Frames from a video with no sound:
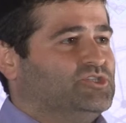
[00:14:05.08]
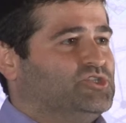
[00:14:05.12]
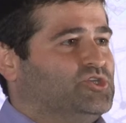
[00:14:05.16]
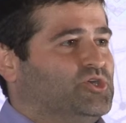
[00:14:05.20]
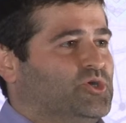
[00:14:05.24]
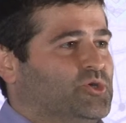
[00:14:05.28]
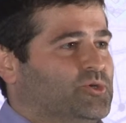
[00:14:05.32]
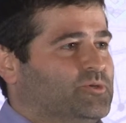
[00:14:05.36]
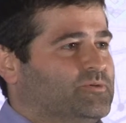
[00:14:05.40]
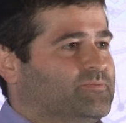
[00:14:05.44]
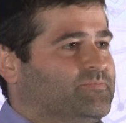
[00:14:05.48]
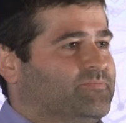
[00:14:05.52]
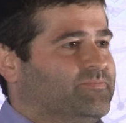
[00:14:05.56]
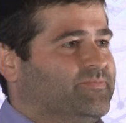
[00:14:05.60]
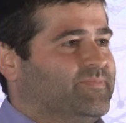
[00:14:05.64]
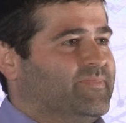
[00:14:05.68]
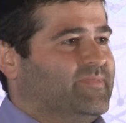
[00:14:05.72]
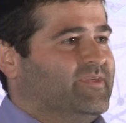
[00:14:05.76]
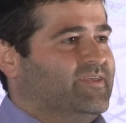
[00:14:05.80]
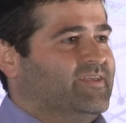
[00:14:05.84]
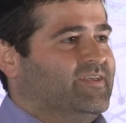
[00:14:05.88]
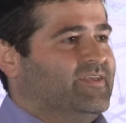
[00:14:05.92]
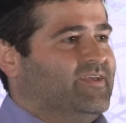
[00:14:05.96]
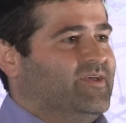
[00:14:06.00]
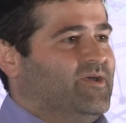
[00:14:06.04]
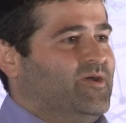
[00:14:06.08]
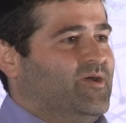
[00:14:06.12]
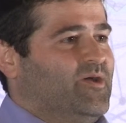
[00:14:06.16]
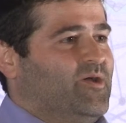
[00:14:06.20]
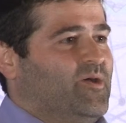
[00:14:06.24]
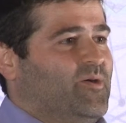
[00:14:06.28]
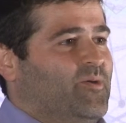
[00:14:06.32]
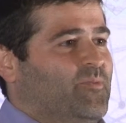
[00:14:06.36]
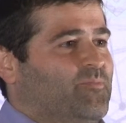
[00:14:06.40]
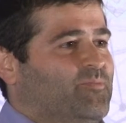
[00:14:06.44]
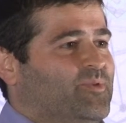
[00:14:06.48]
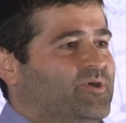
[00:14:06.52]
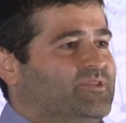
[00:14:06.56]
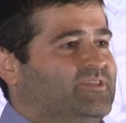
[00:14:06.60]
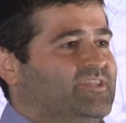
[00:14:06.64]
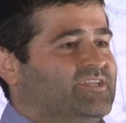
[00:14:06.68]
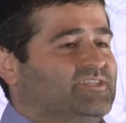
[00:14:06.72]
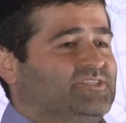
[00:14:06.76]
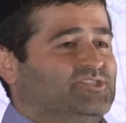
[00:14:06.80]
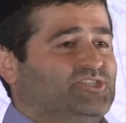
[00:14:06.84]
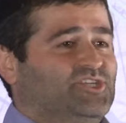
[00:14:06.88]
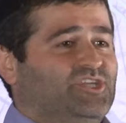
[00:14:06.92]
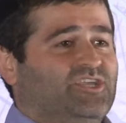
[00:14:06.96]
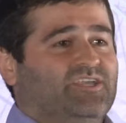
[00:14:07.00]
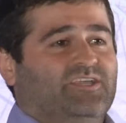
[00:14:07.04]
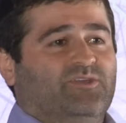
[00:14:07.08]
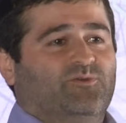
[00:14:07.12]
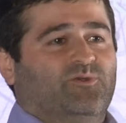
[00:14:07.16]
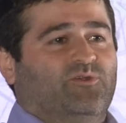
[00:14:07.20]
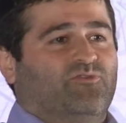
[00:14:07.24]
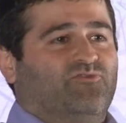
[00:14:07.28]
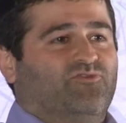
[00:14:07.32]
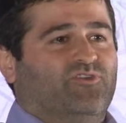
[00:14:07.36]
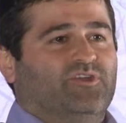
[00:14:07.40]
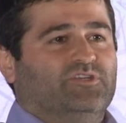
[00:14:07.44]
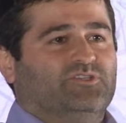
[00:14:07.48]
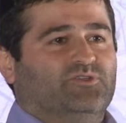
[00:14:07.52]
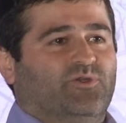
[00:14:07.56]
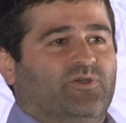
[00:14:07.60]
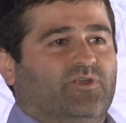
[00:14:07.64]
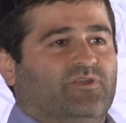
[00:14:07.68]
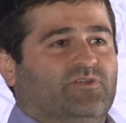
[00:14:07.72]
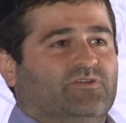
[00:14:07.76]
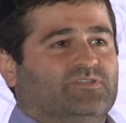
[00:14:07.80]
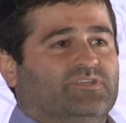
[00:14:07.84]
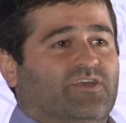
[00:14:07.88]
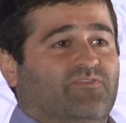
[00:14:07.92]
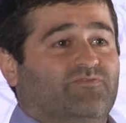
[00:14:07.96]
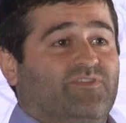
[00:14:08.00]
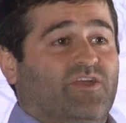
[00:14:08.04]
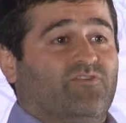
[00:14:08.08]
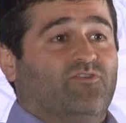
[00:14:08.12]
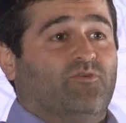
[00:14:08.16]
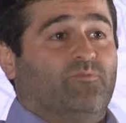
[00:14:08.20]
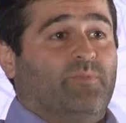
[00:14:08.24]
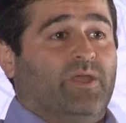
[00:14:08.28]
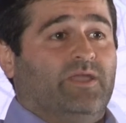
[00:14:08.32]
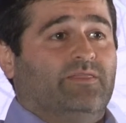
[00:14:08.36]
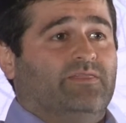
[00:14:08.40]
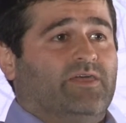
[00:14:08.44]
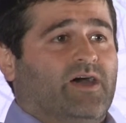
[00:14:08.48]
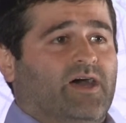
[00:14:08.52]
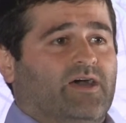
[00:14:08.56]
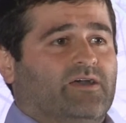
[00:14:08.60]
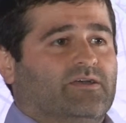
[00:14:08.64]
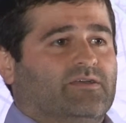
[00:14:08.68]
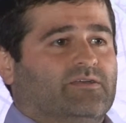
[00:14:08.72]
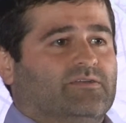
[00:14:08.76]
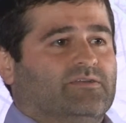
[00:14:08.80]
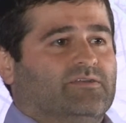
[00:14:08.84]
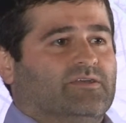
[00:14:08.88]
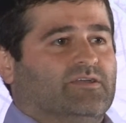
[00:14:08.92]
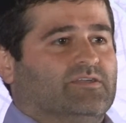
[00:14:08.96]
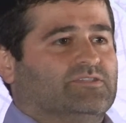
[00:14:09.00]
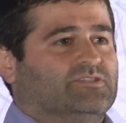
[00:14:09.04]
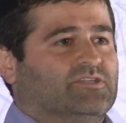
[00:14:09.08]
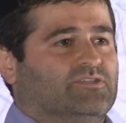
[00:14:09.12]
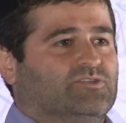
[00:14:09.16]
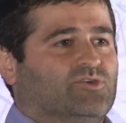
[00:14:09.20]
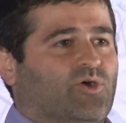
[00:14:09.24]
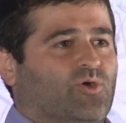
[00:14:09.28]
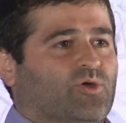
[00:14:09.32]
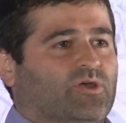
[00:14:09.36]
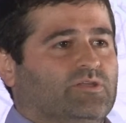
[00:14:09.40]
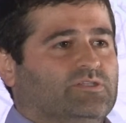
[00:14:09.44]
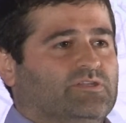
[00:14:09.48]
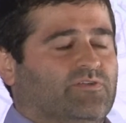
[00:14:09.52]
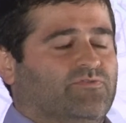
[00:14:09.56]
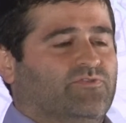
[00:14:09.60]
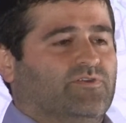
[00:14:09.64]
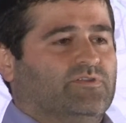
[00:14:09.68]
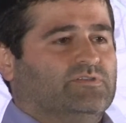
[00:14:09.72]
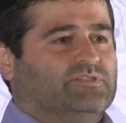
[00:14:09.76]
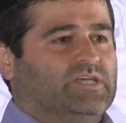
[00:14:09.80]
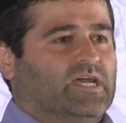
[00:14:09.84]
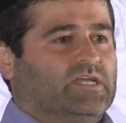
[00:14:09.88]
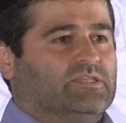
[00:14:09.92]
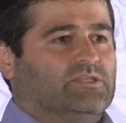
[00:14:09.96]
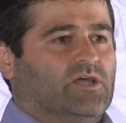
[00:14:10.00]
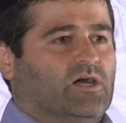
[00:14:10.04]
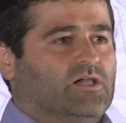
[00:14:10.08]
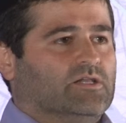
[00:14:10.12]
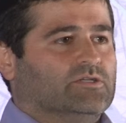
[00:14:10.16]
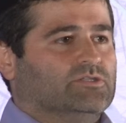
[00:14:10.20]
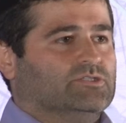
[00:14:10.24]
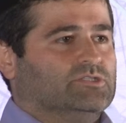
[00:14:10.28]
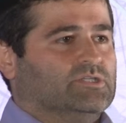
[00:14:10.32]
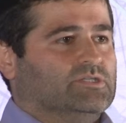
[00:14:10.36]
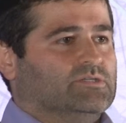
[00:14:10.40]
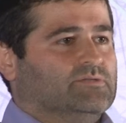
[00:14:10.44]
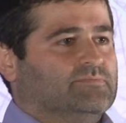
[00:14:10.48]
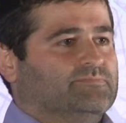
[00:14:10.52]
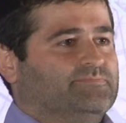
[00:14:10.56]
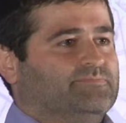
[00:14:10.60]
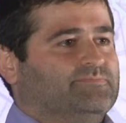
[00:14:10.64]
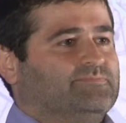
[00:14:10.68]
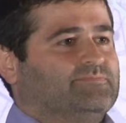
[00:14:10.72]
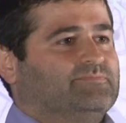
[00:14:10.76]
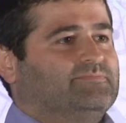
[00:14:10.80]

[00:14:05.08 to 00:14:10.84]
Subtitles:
to chew. But the GE refrigerators have never made that. It's a totally different technology.